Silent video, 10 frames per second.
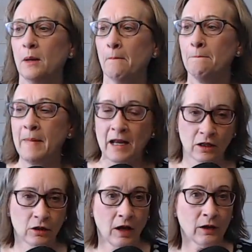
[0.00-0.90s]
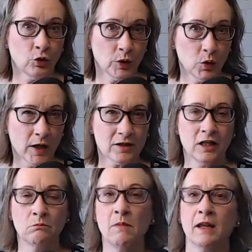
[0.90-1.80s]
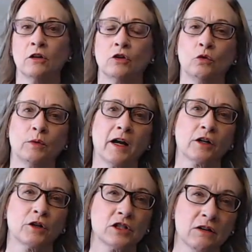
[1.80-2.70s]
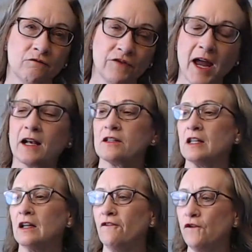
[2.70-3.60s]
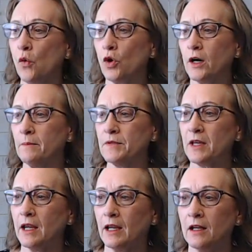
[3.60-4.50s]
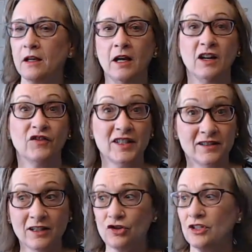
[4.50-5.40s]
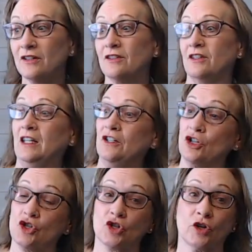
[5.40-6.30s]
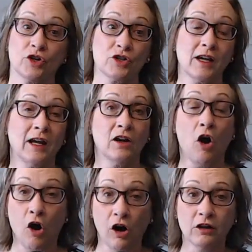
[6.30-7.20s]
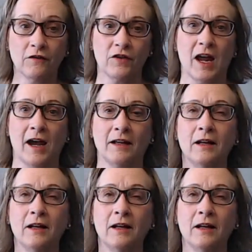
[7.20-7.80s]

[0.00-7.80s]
requesting medical records and faxing forms and physician signatures and all of that.